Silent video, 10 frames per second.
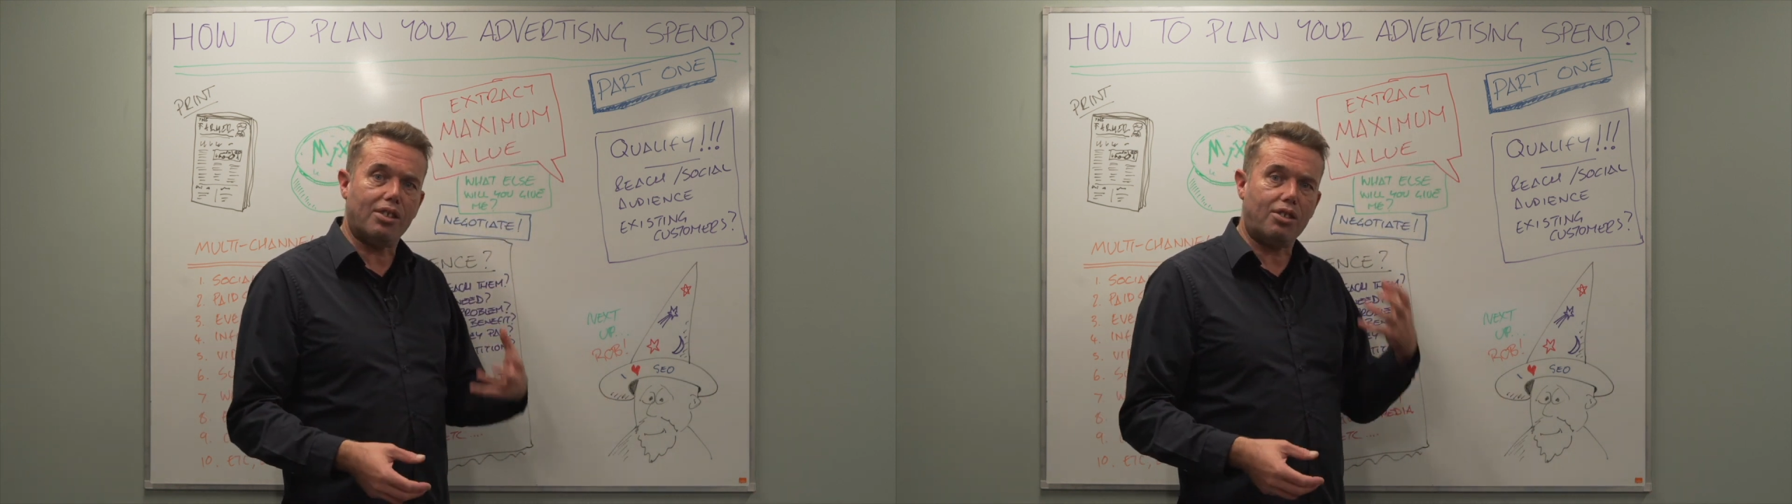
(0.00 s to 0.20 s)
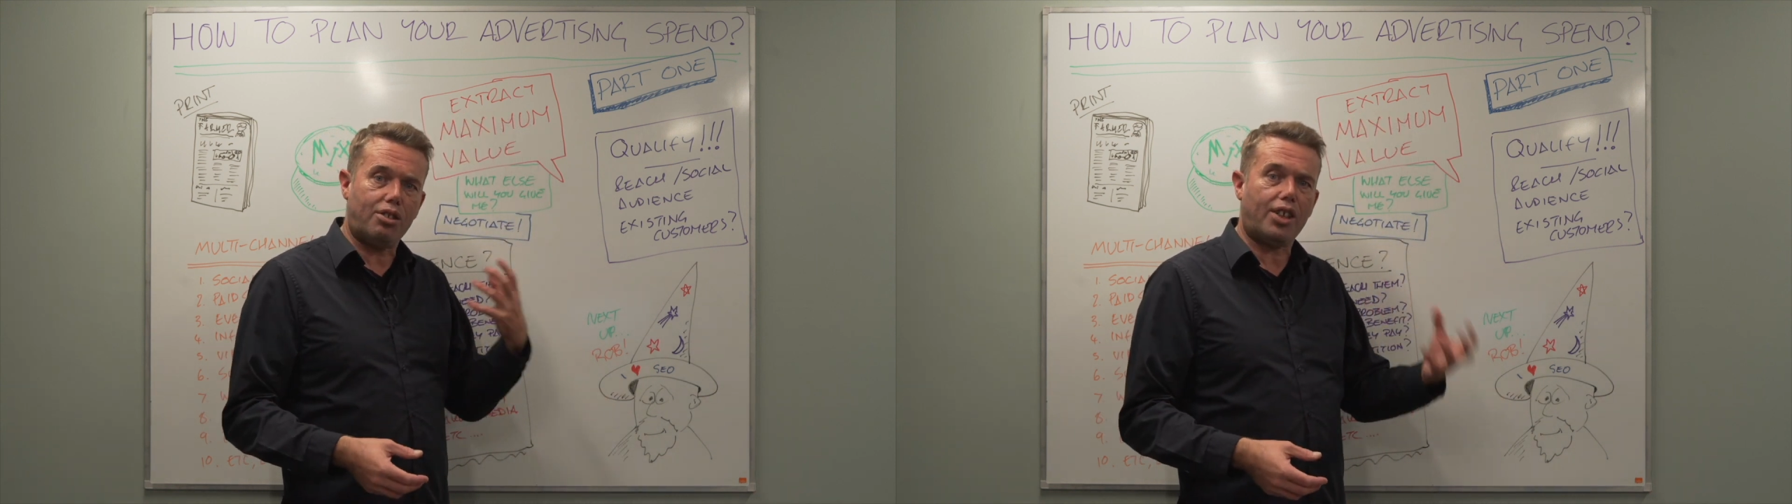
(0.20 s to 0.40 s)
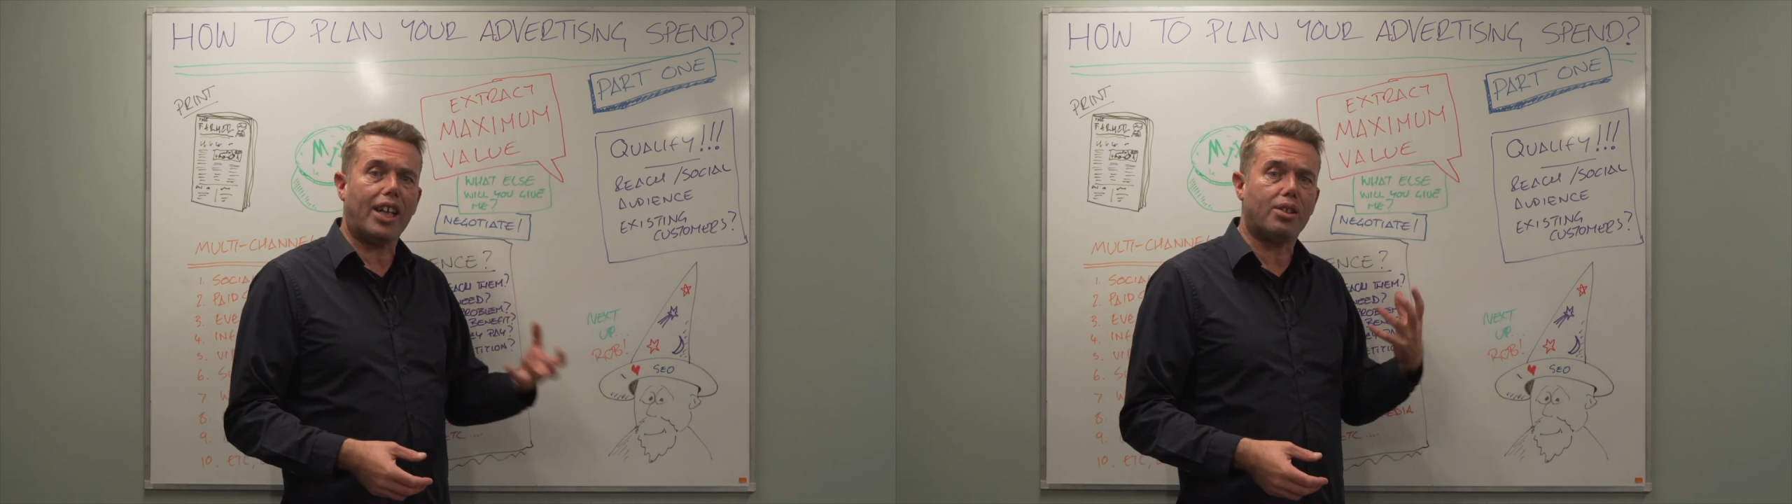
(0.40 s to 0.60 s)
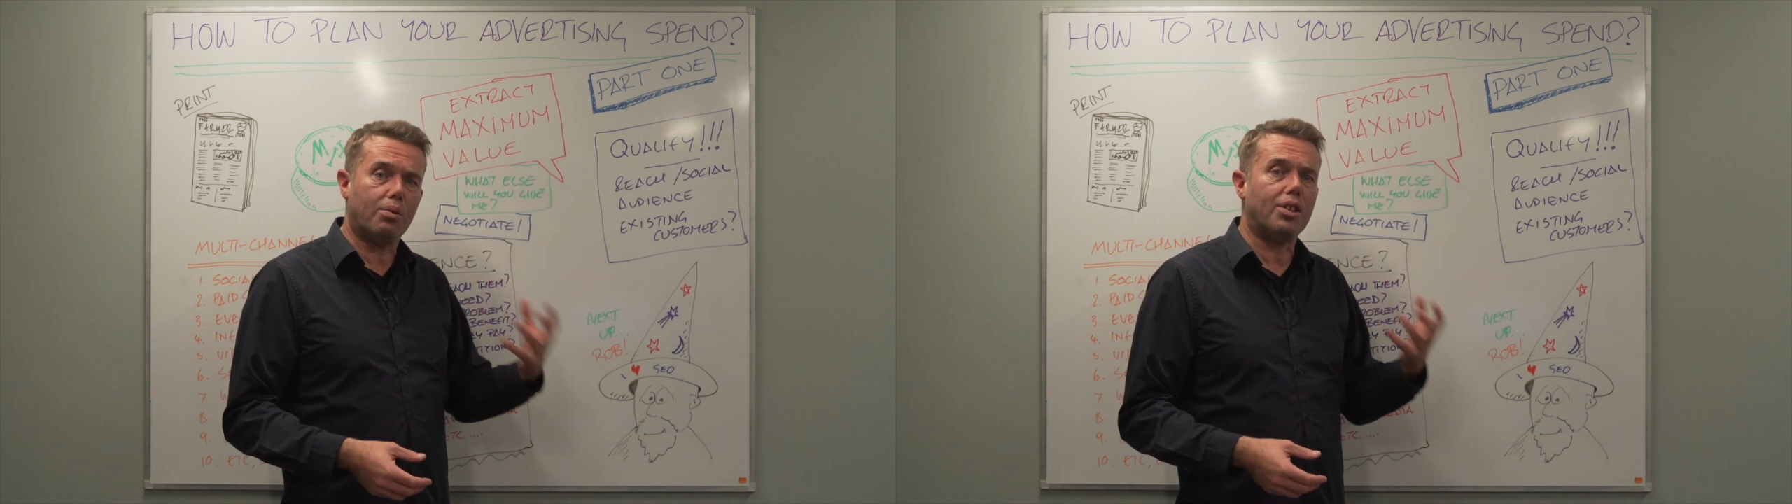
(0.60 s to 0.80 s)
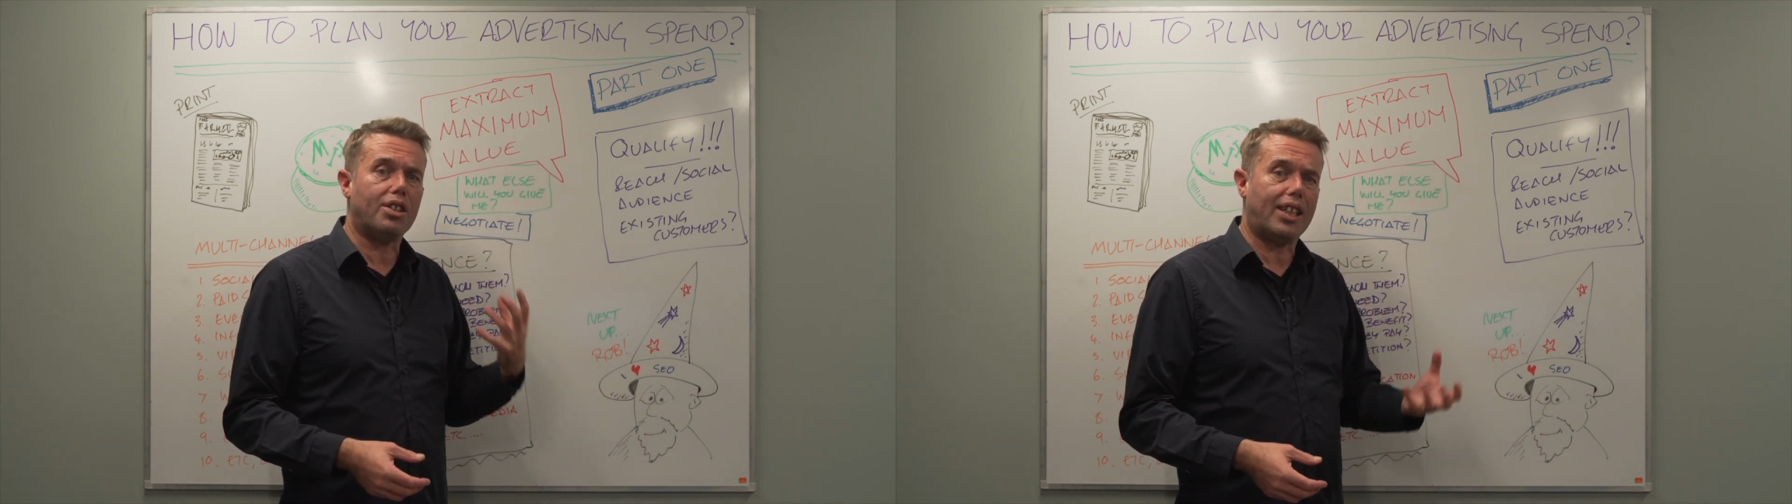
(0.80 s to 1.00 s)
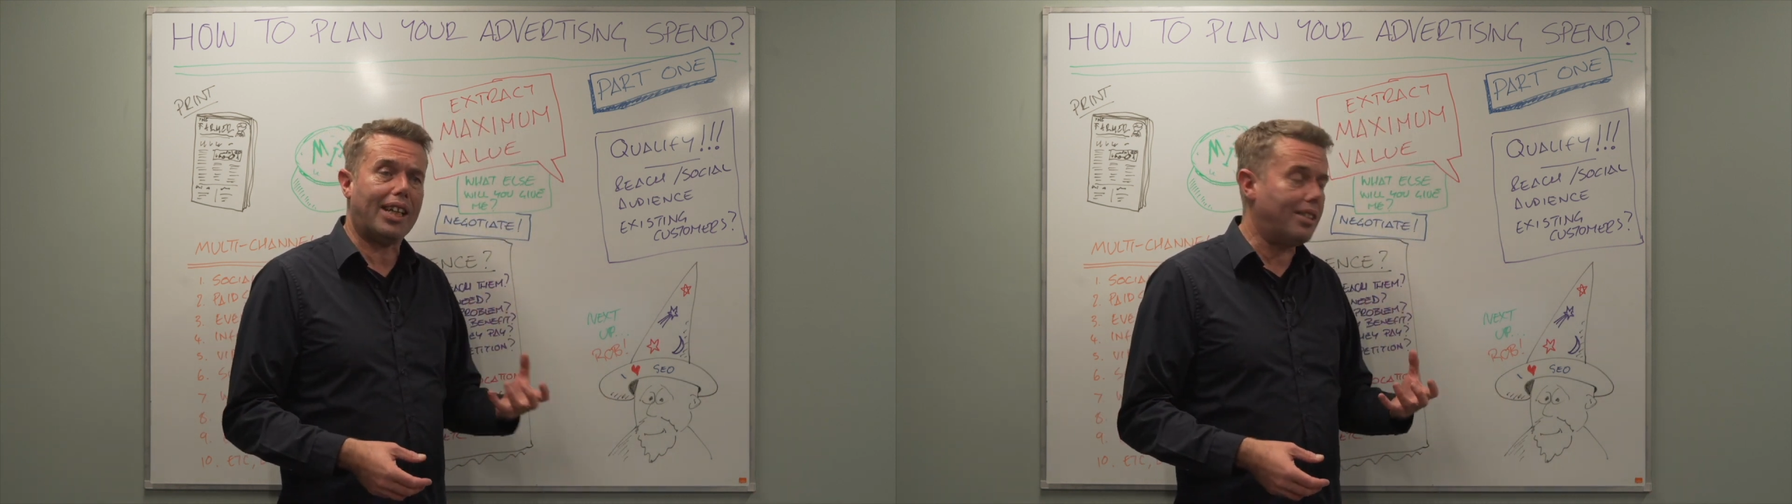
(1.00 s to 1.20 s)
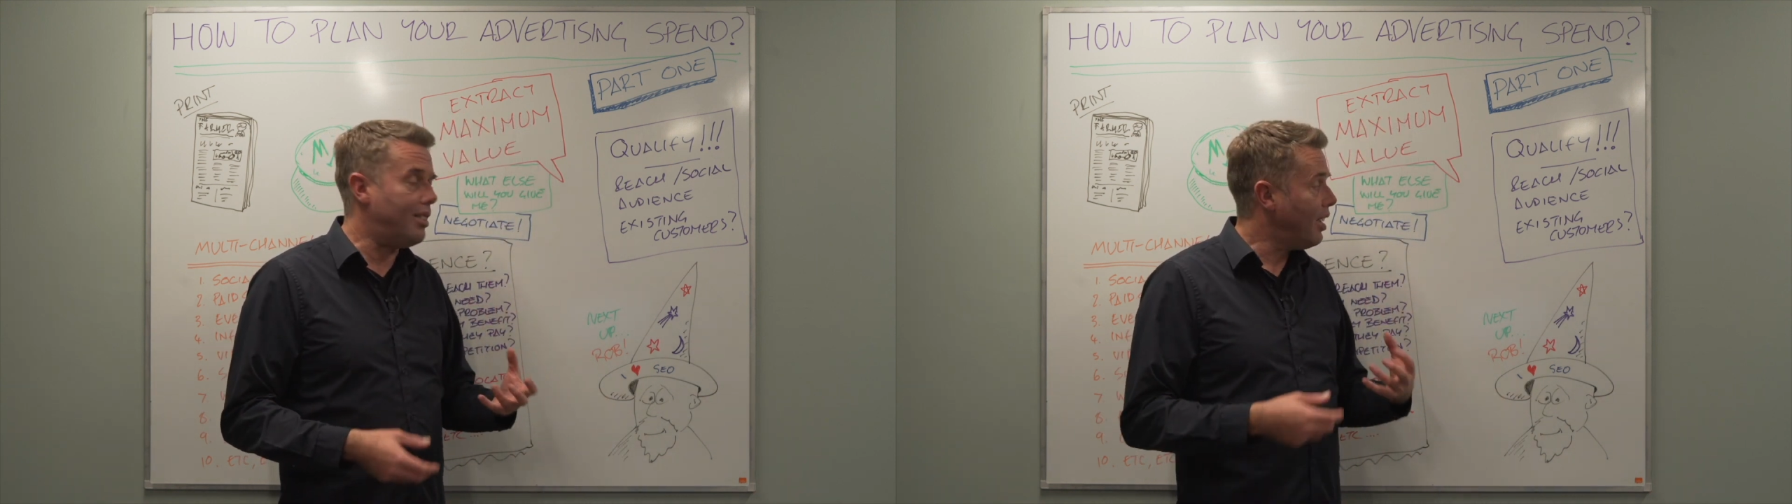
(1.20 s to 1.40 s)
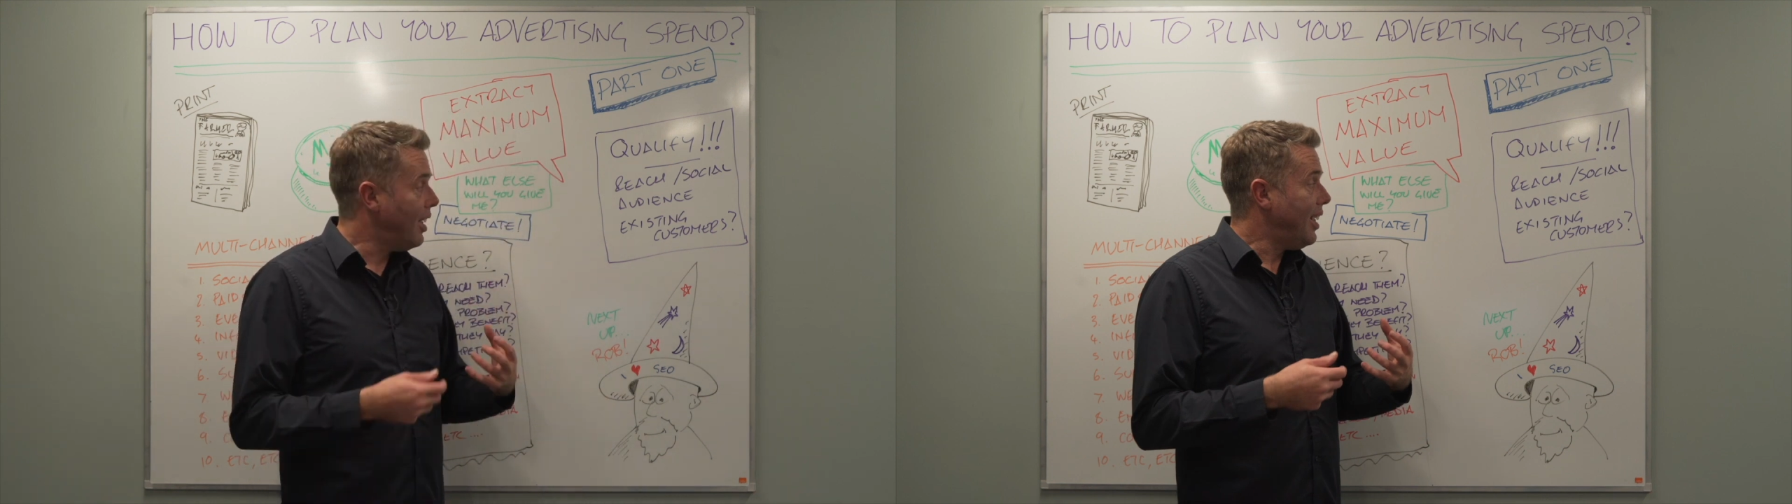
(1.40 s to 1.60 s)
So just start to
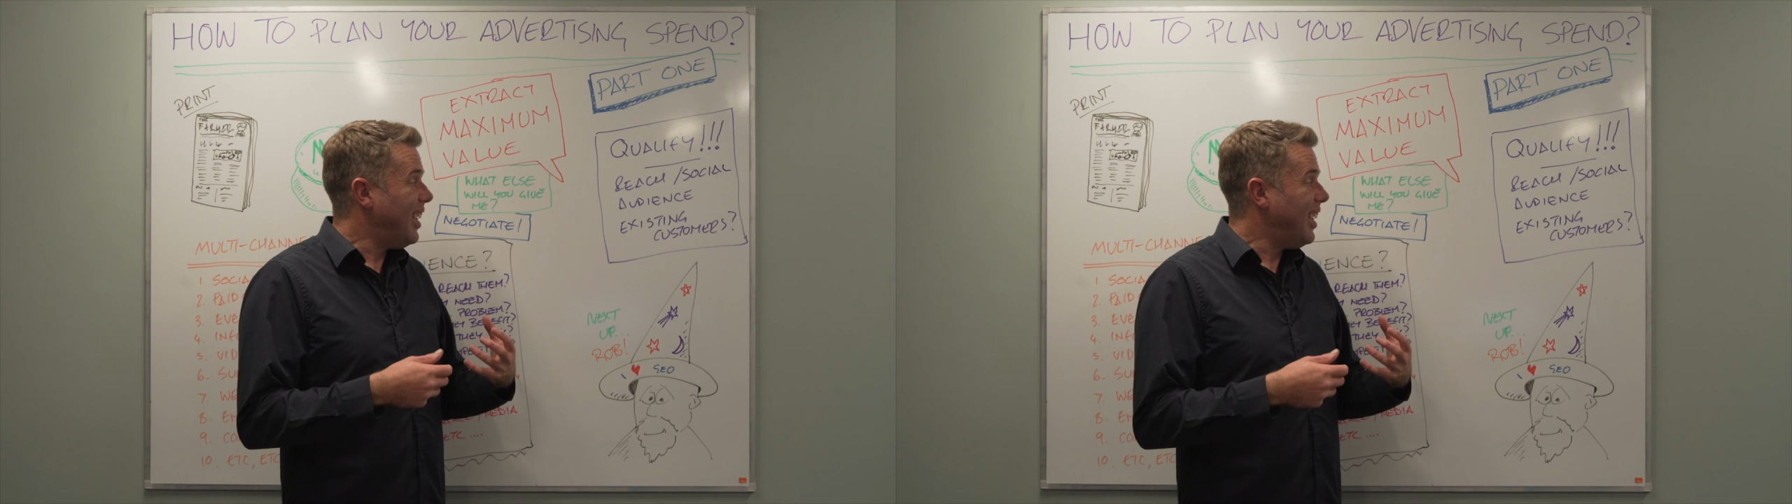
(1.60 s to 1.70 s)
understand